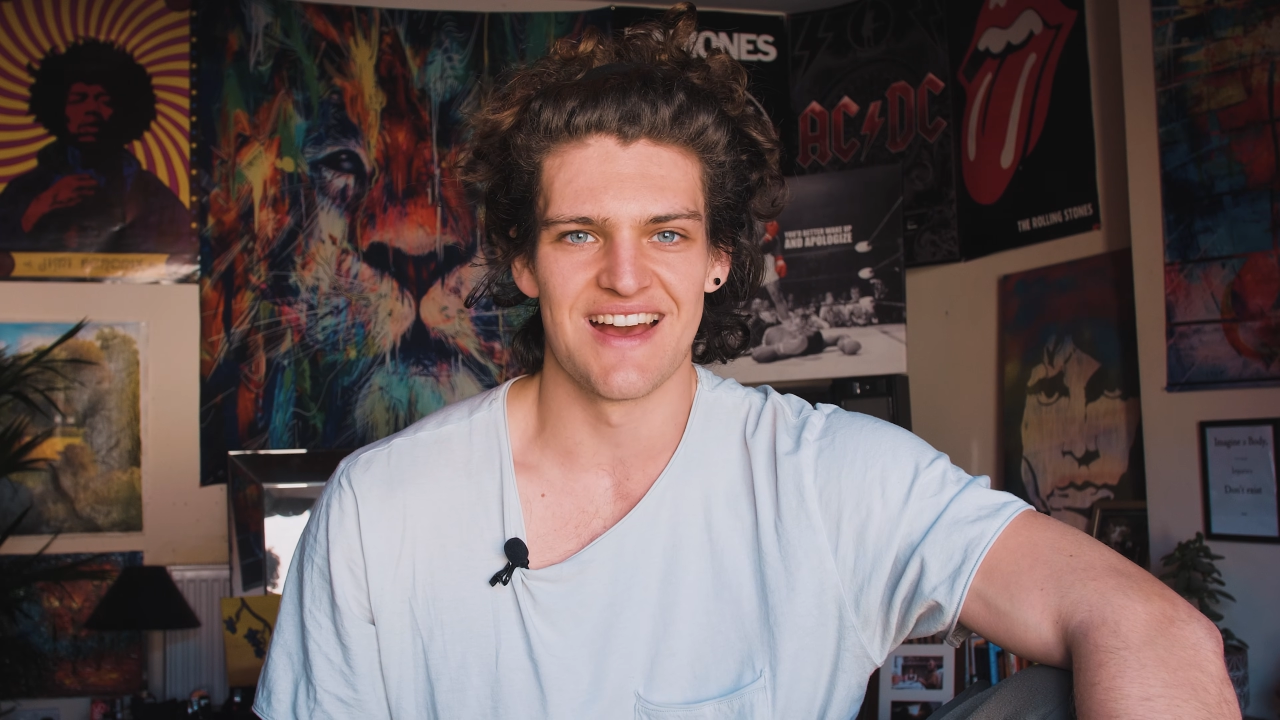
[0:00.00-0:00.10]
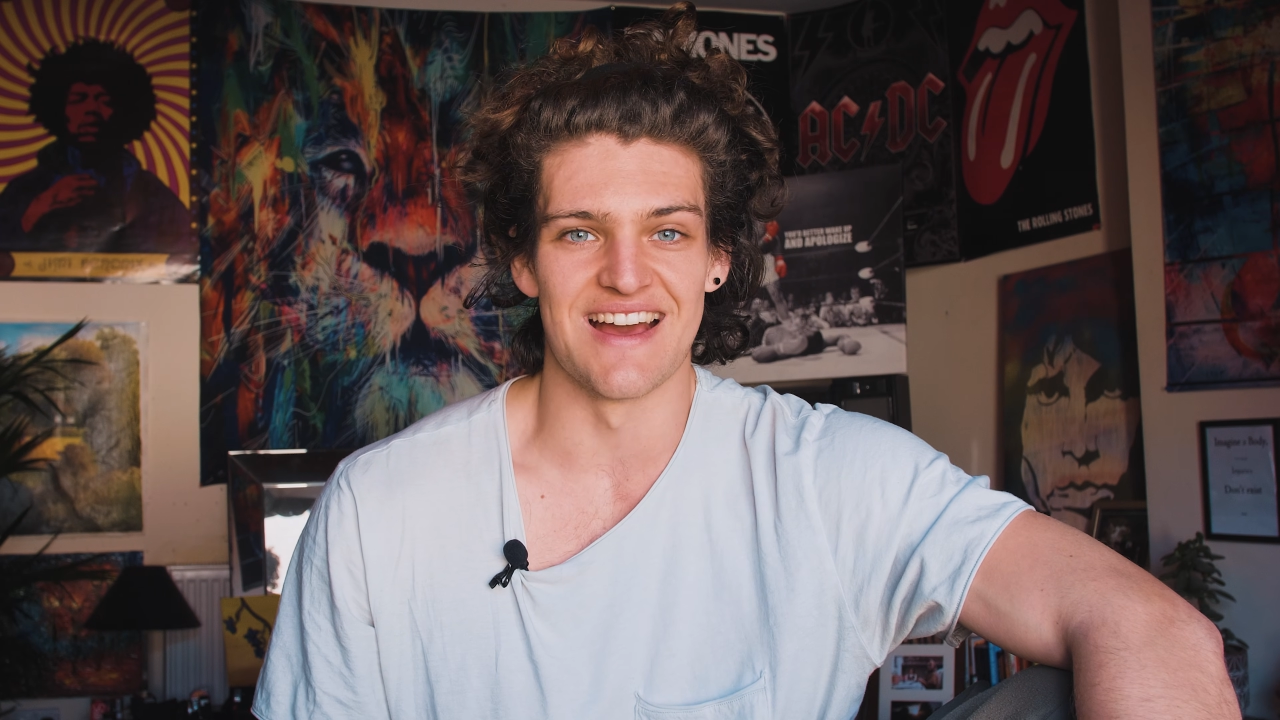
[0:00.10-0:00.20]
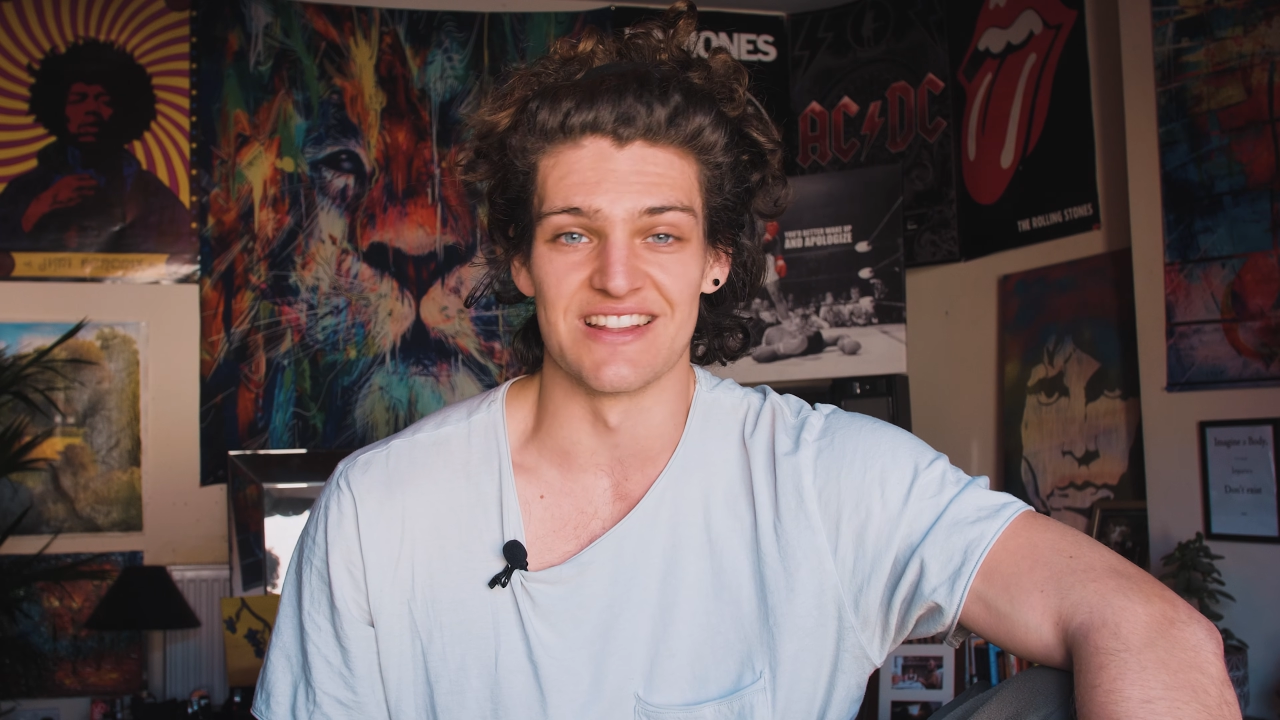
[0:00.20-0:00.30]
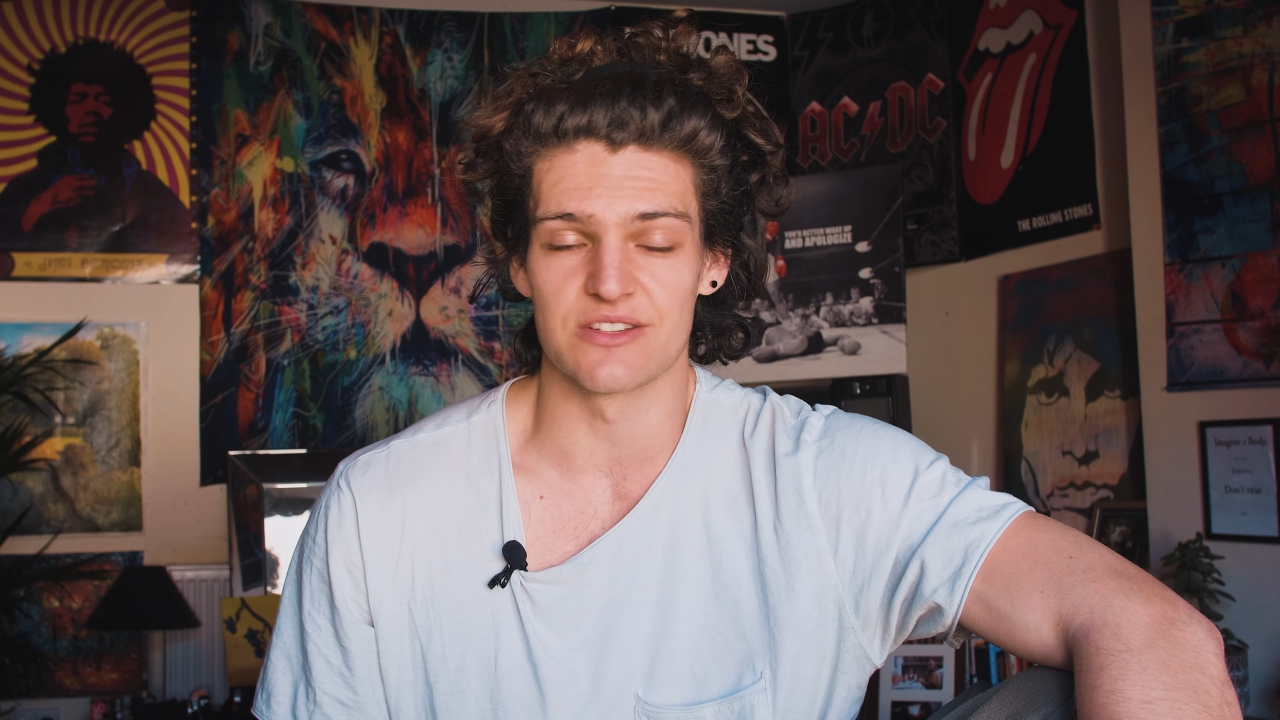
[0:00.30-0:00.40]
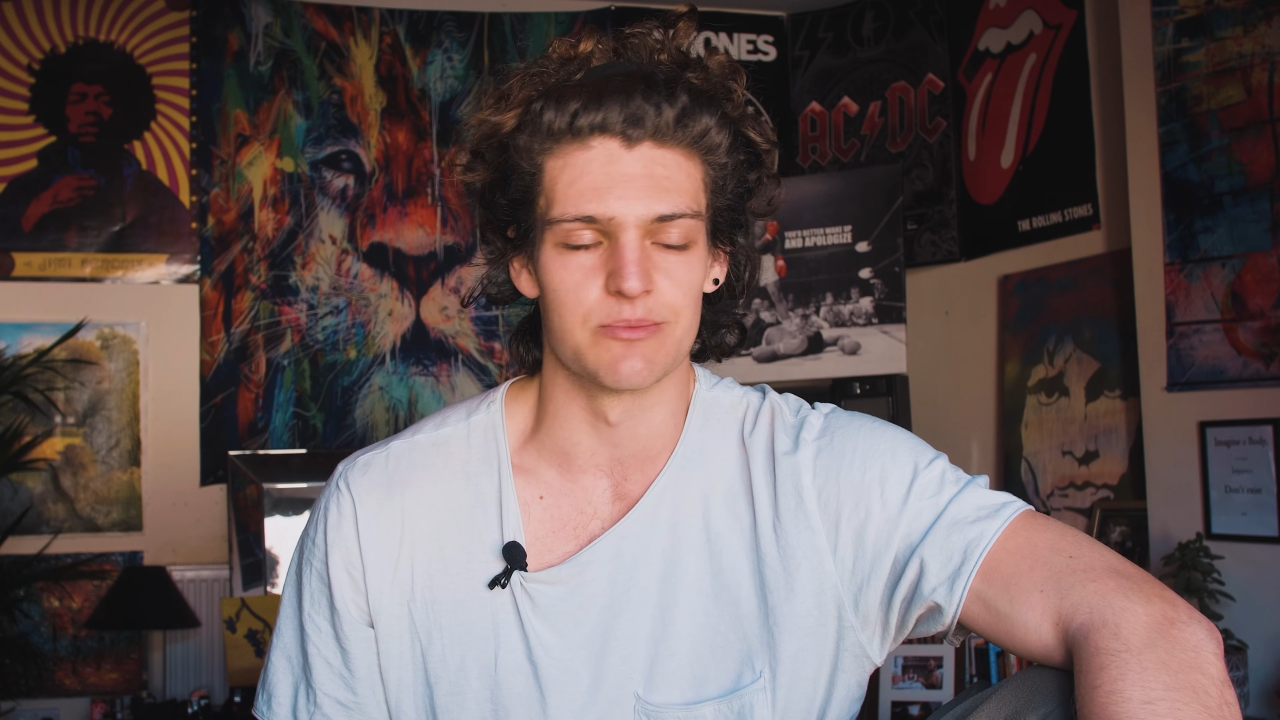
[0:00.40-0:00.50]

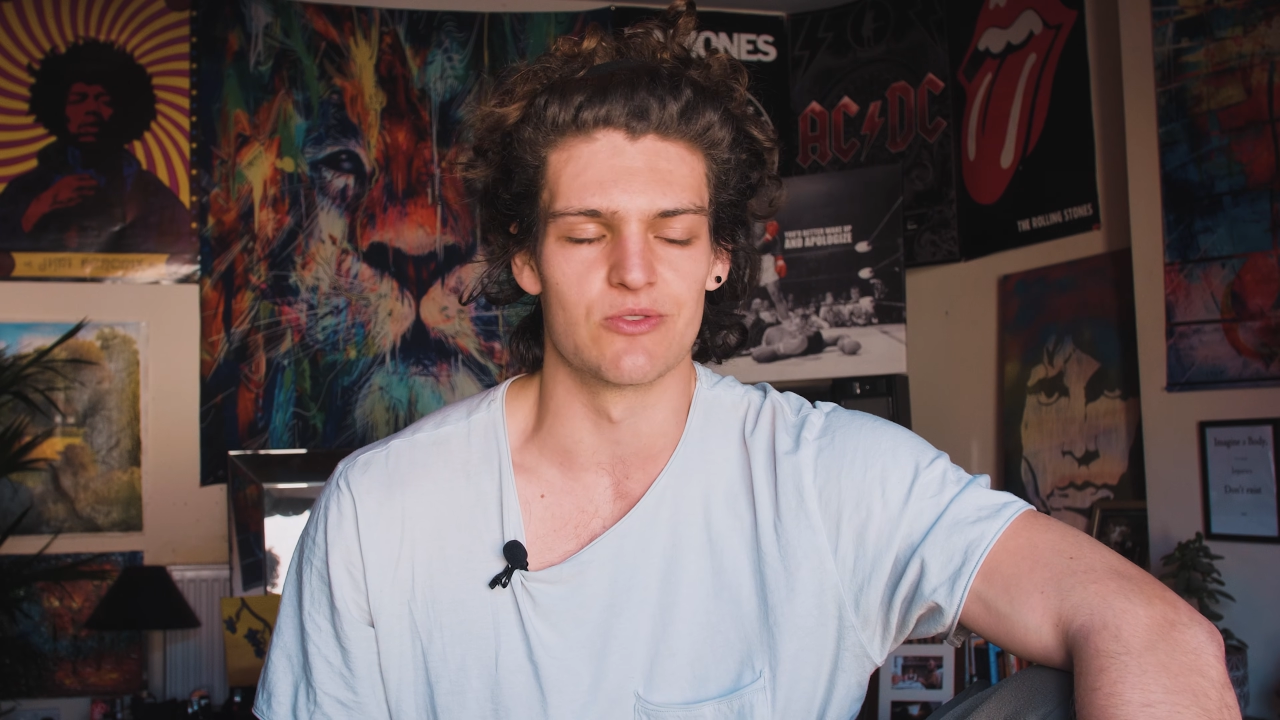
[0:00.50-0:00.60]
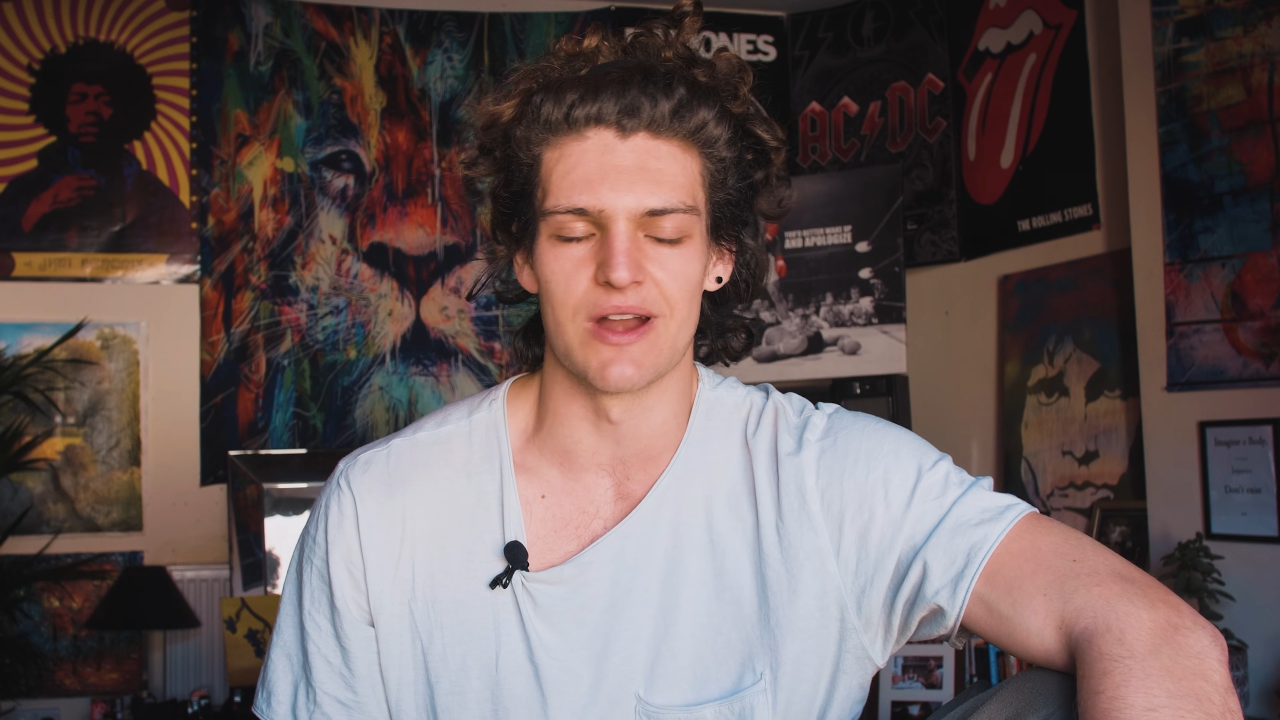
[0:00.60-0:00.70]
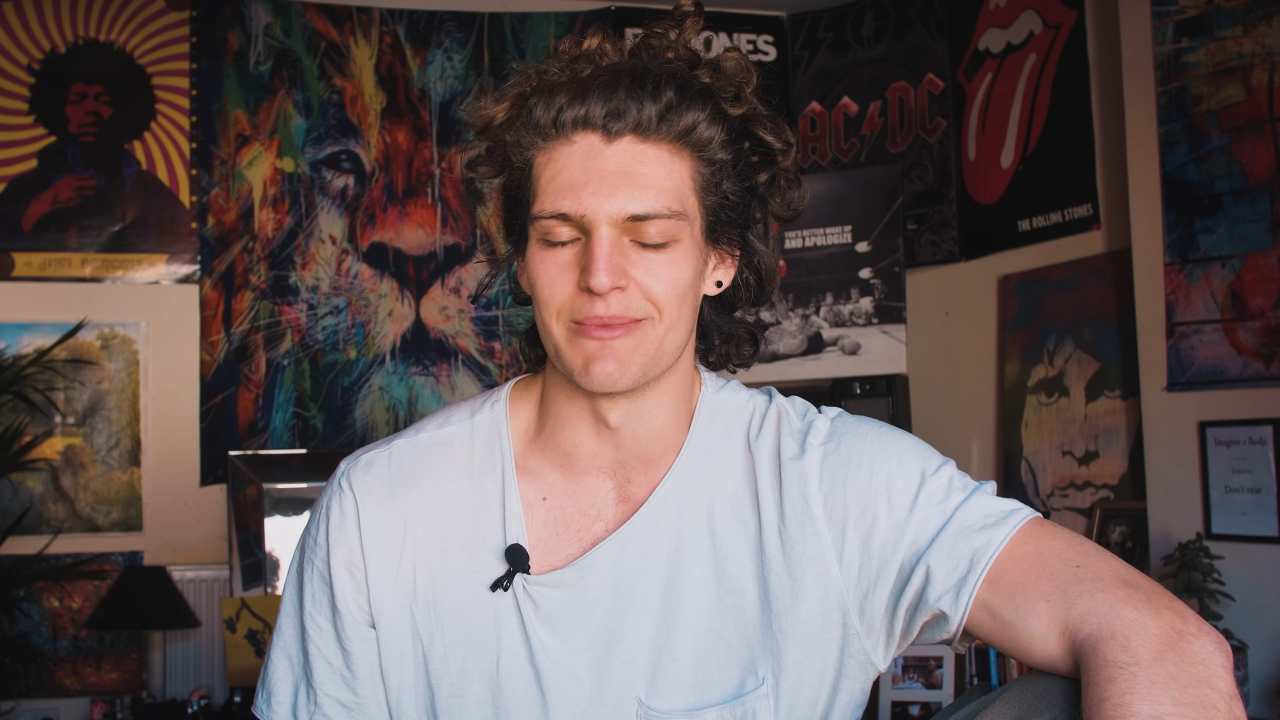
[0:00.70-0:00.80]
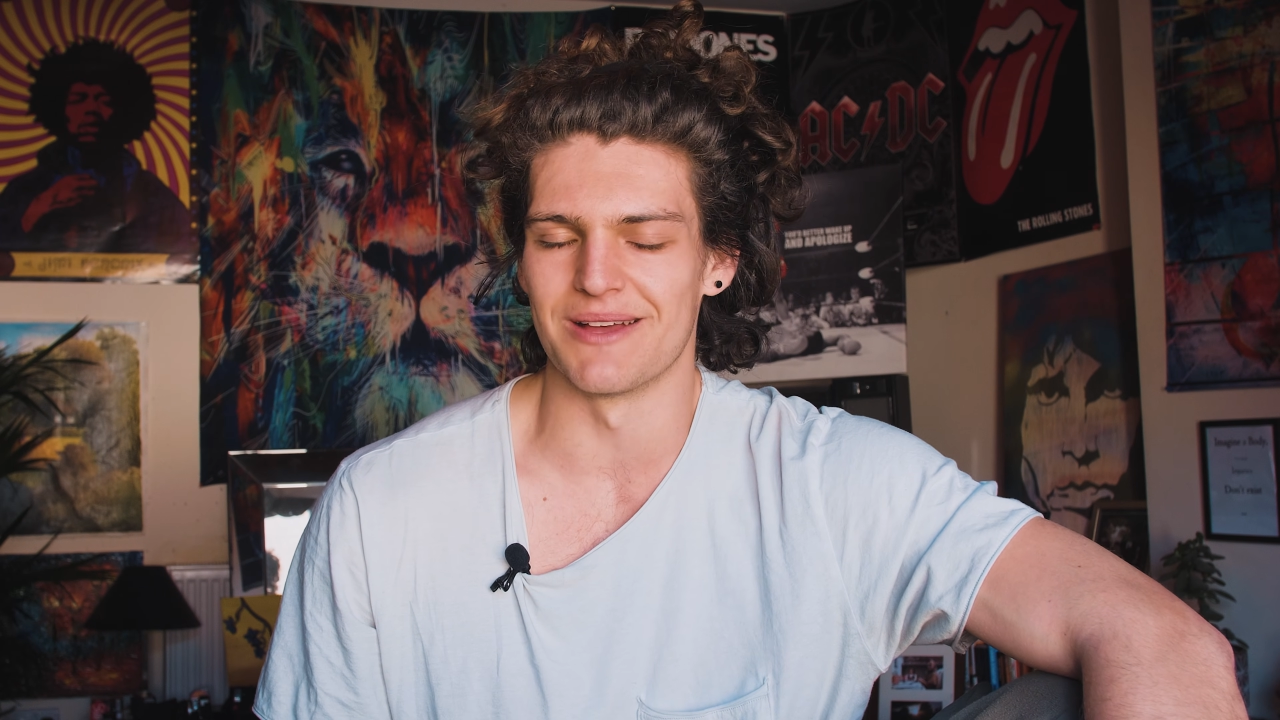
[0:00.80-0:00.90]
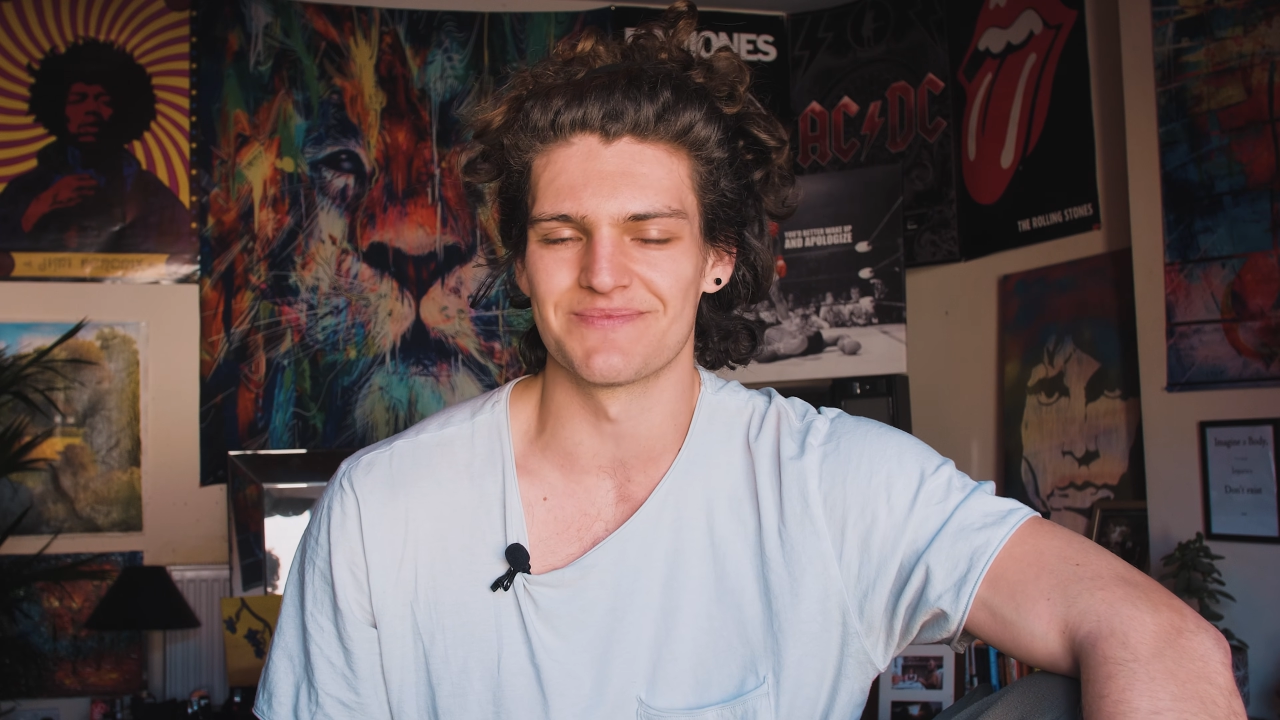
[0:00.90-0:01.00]
And it's going to be
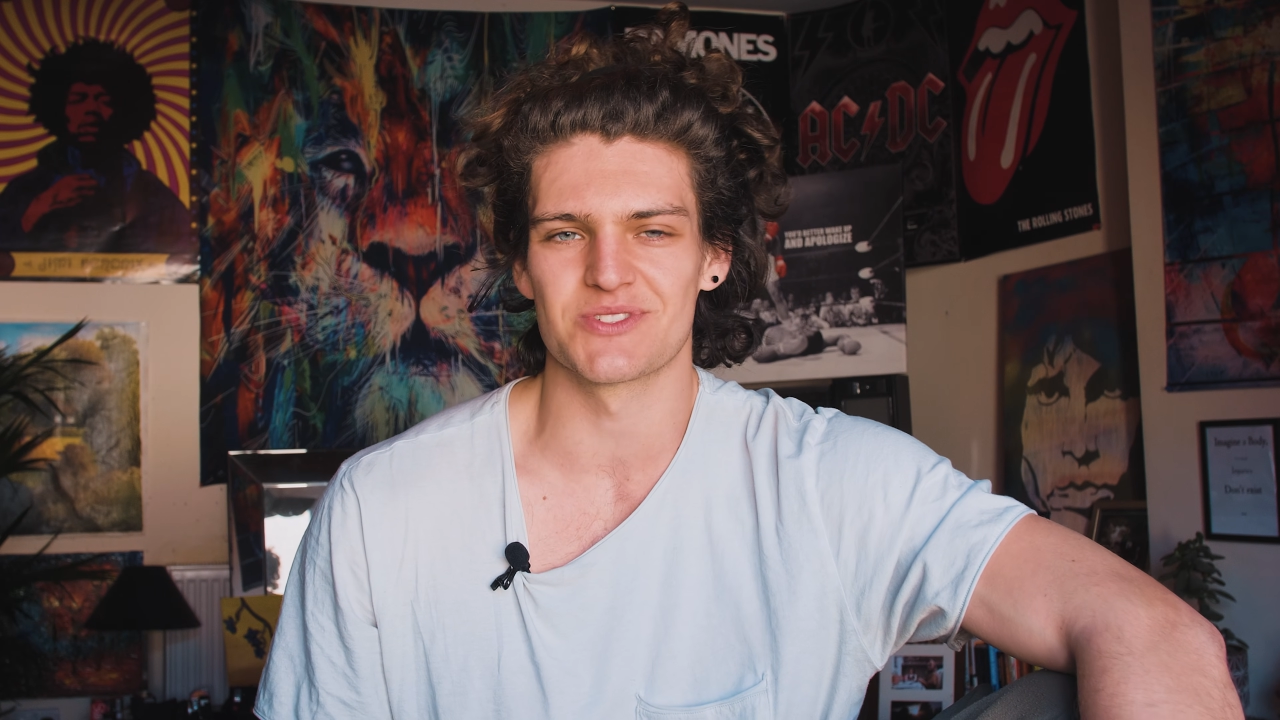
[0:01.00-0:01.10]
great, man.